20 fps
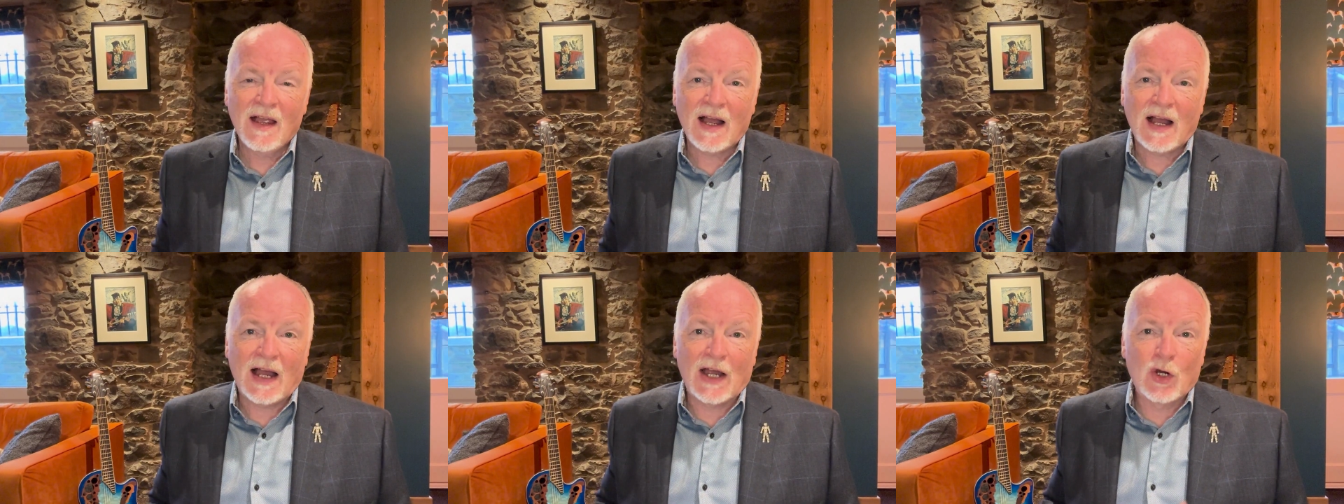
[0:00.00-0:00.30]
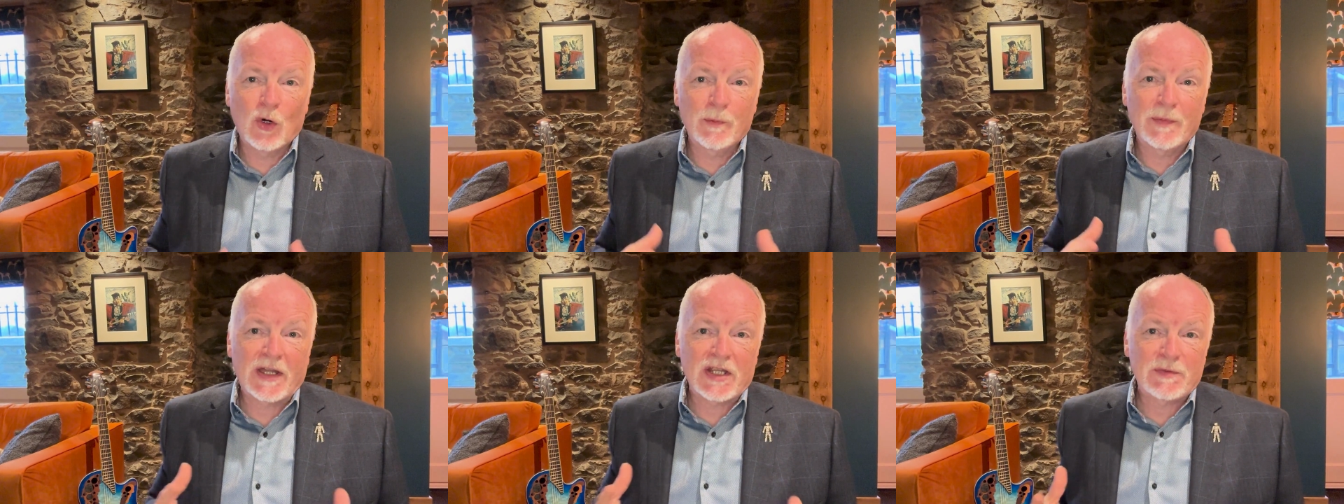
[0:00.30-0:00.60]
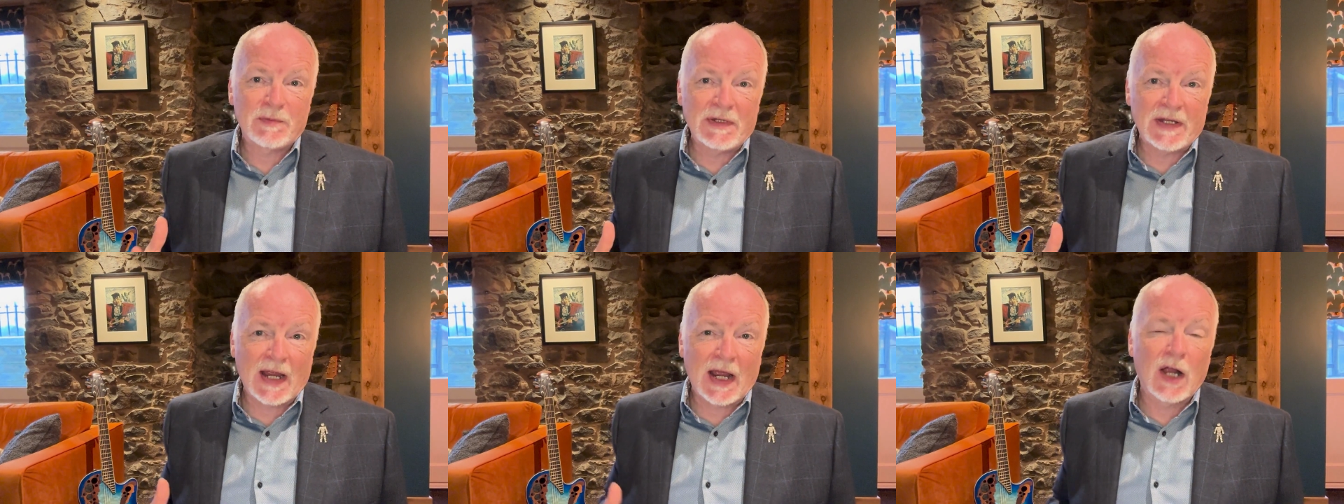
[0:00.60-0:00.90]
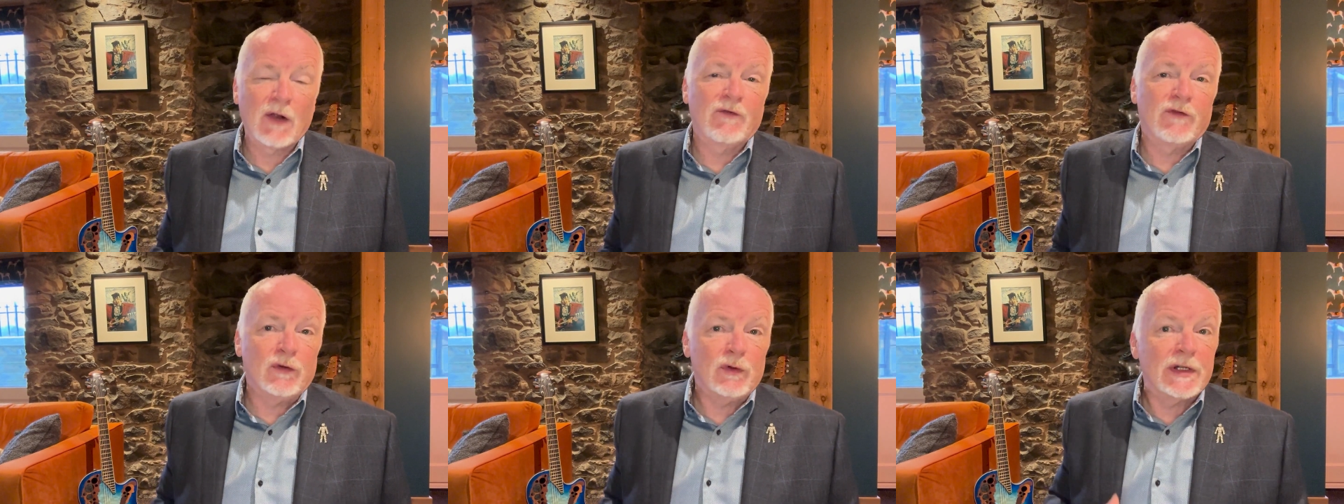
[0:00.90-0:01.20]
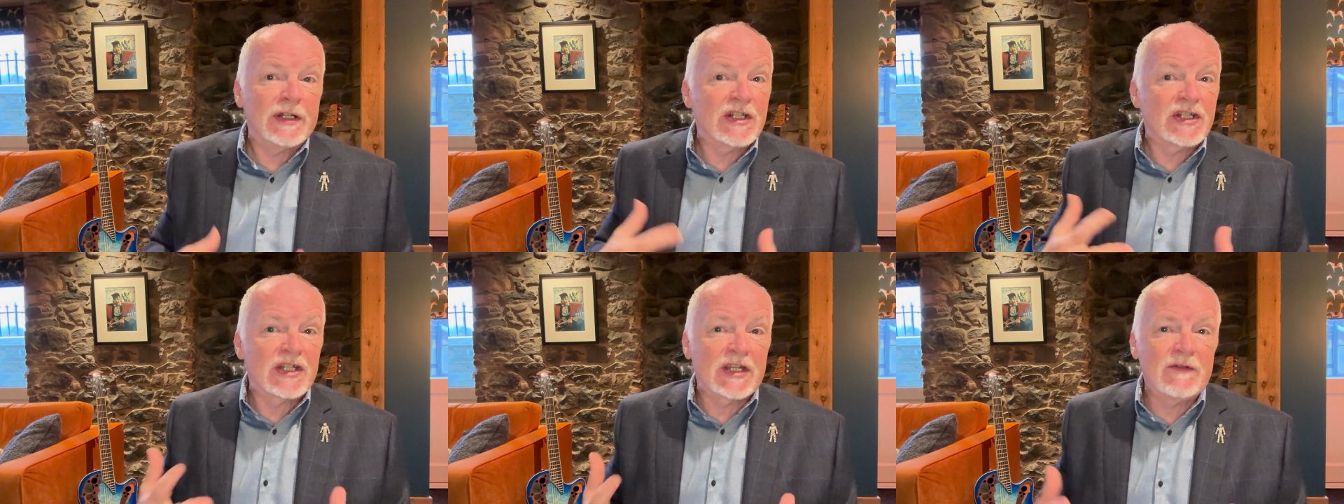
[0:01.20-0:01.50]
I hope that's been helpful
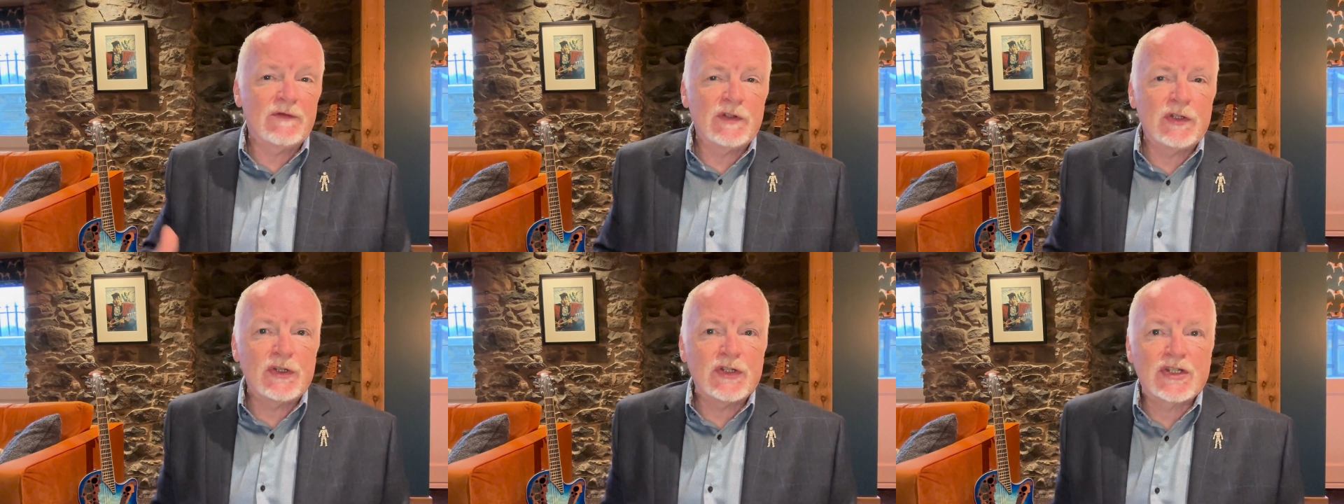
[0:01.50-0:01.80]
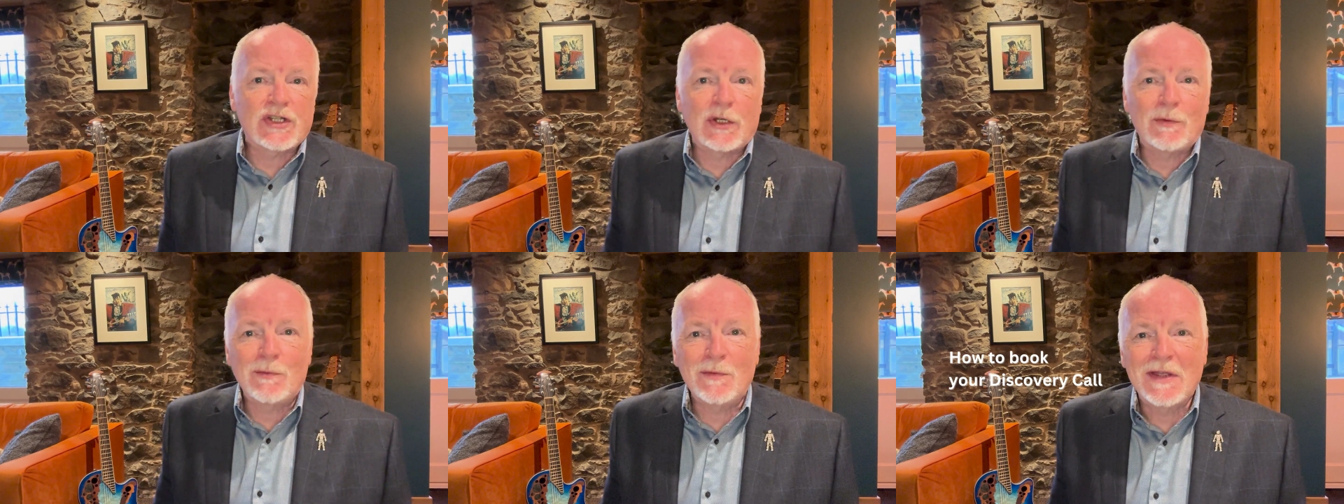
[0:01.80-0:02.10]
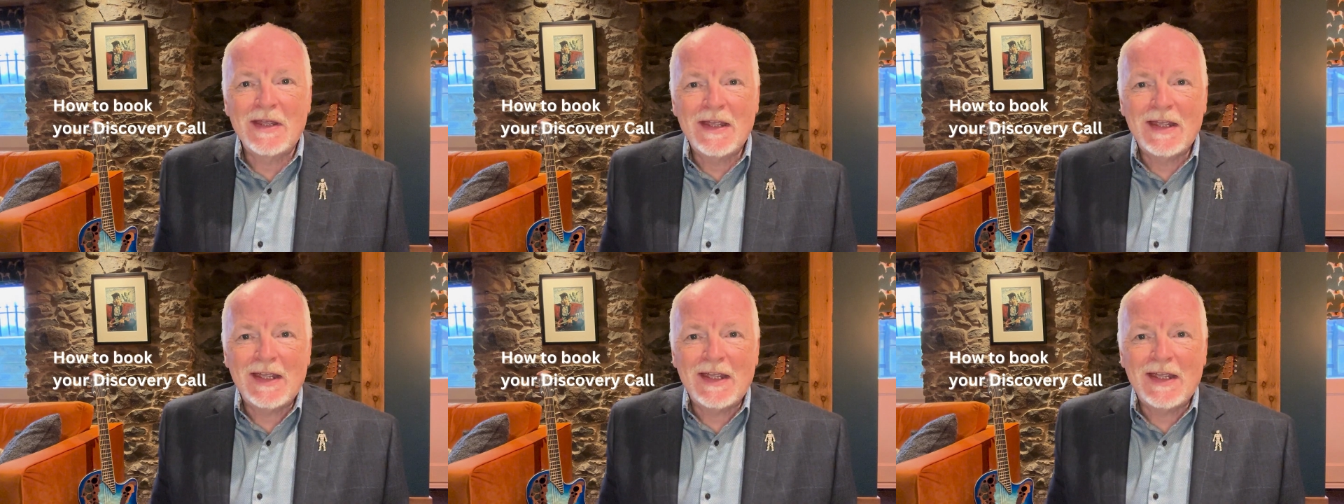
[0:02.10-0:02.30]
and has given you some